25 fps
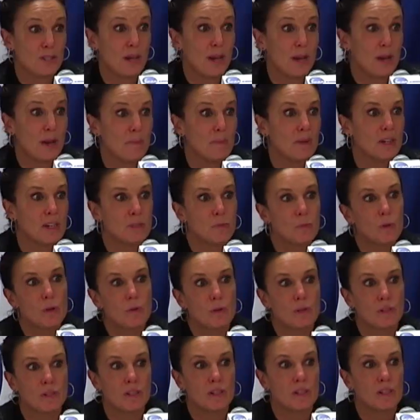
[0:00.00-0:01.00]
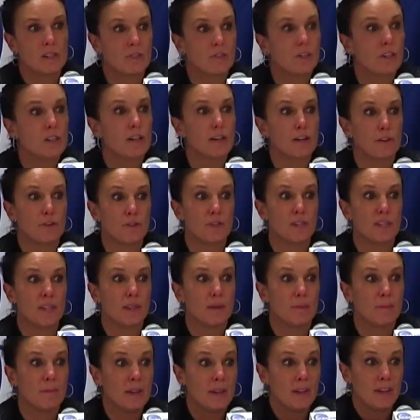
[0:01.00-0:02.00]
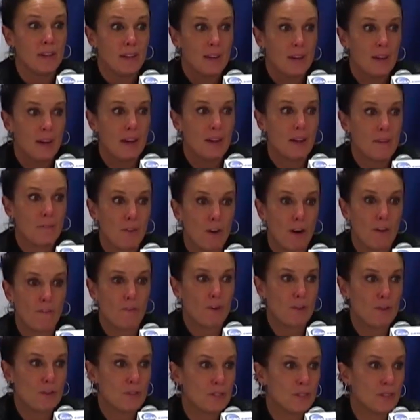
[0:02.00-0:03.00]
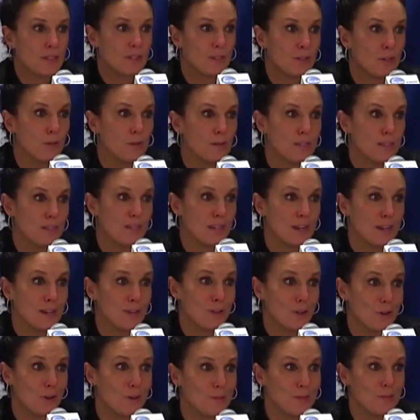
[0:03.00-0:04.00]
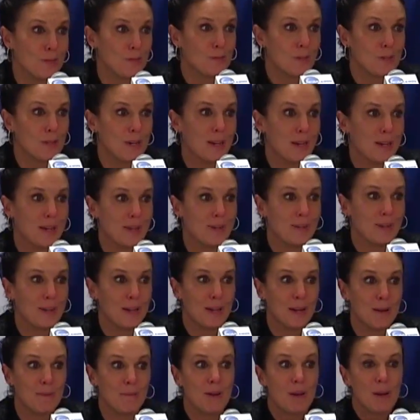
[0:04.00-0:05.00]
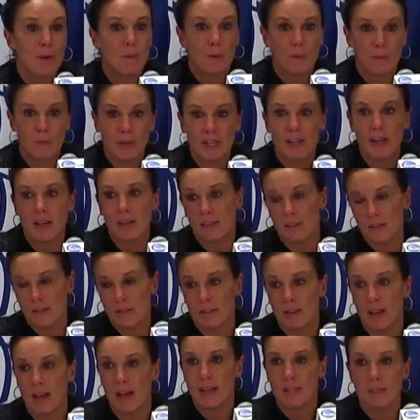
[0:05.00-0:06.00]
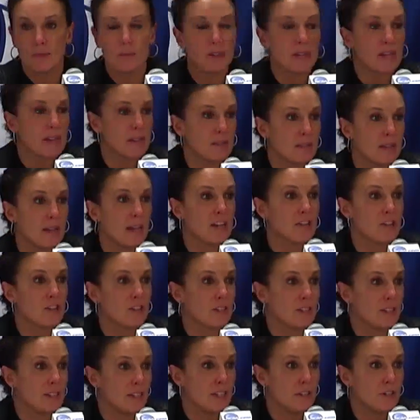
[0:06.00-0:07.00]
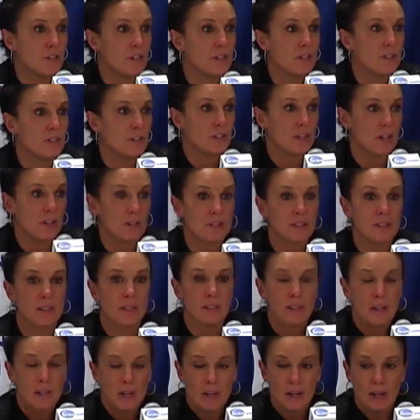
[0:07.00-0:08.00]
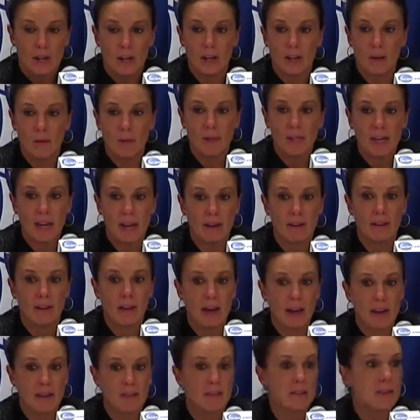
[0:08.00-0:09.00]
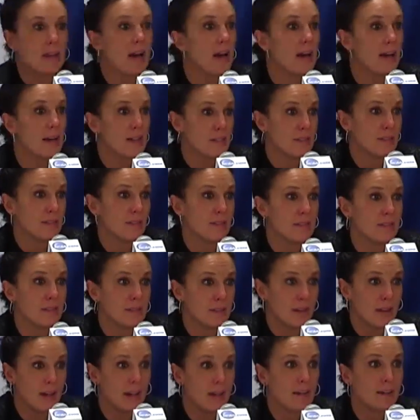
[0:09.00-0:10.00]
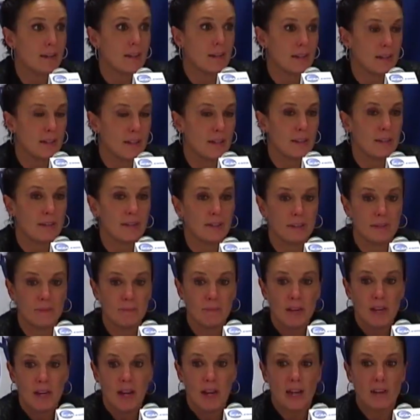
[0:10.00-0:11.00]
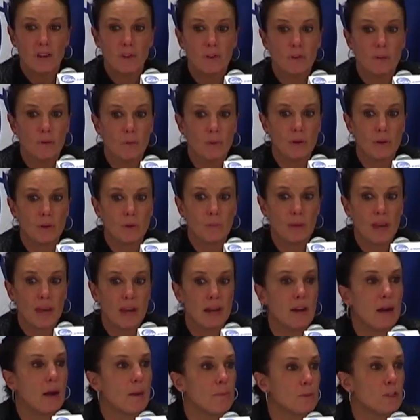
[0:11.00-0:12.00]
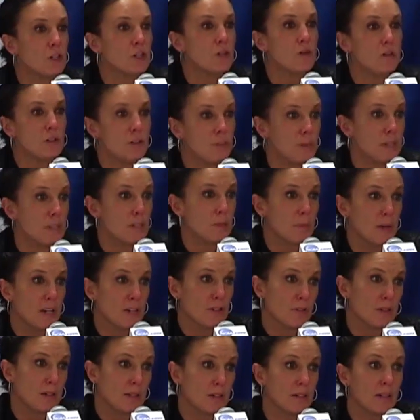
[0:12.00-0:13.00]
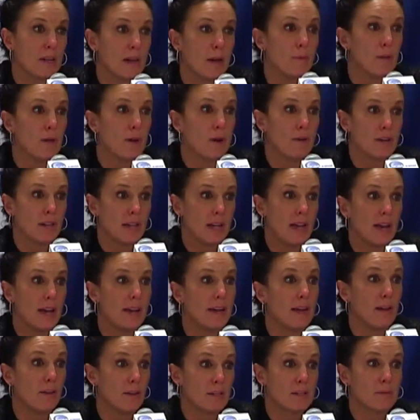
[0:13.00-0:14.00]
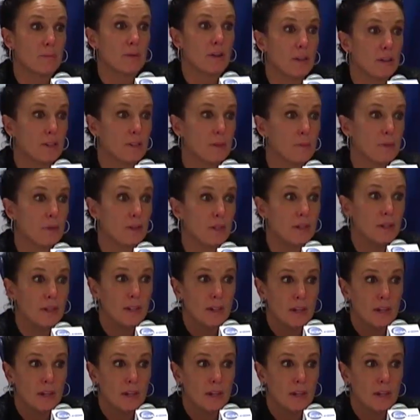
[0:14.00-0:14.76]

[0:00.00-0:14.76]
time, because we were a 6 foot and under team for our first two NCAA tournaments. And when we got this class, and we got Sasha and Nisha and Chelsea, we got a lot of size inside. And I knew that we had an opportunity to be special. At the time, we already had Alex Montgomery,